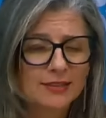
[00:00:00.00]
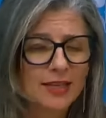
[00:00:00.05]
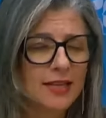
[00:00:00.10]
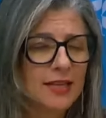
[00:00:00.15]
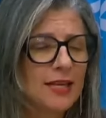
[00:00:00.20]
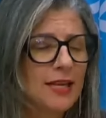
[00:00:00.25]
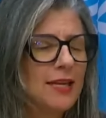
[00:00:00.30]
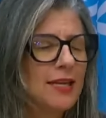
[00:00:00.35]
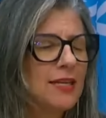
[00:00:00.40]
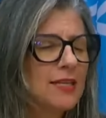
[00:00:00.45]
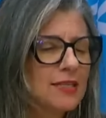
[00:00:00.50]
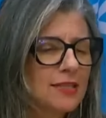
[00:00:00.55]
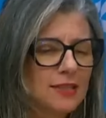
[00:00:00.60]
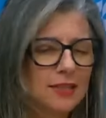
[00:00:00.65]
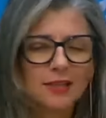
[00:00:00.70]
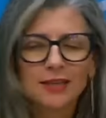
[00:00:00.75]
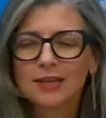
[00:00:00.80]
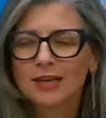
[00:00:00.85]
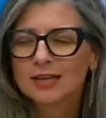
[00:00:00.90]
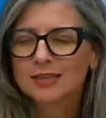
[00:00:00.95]
that
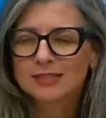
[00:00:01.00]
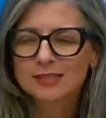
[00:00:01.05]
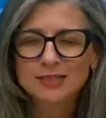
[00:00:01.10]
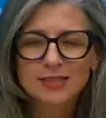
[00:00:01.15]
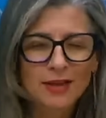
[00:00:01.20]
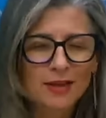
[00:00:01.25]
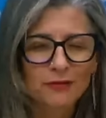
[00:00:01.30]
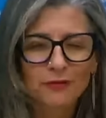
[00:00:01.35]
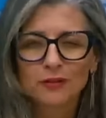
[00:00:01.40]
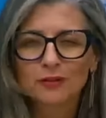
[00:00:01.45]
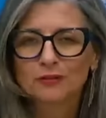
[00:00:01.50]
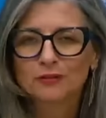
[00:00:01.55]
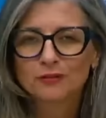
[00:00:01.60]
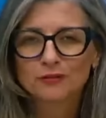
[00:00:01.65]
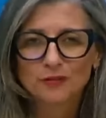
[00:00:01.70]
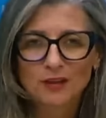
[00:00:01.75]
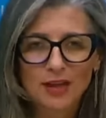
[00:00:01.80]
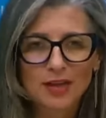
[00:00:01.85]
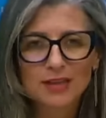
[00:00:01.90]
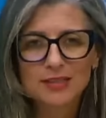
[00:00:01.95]
Israel has never
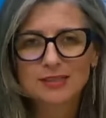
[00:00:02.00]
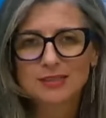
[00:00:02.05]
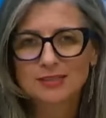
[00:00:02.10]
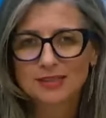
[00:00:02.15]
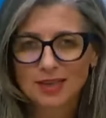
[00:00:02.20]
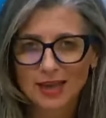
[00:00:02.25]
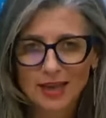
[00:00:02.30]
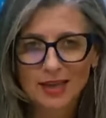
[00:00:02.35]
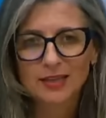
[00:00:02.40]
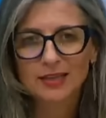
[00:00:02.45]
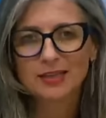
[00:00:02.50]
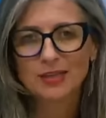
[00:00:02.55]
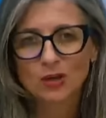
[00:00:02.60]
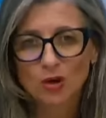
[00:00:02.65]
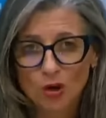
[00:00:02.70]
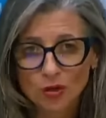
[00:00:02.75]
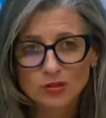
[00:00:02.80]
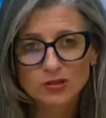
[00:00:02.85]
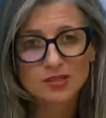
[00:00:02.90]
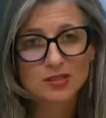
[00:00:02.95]
faced any
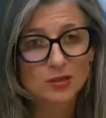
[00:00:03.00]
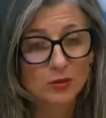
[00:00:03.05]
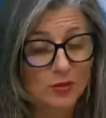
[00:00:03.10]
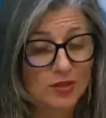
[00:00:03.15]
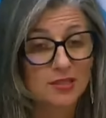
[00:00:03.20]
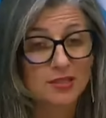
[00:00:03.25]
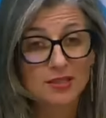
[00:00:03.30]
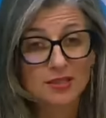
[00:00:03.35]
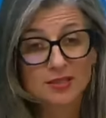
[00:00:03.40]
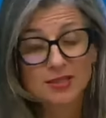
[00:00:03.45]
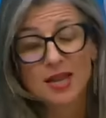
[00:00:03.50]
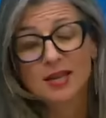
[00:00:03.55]
consequences.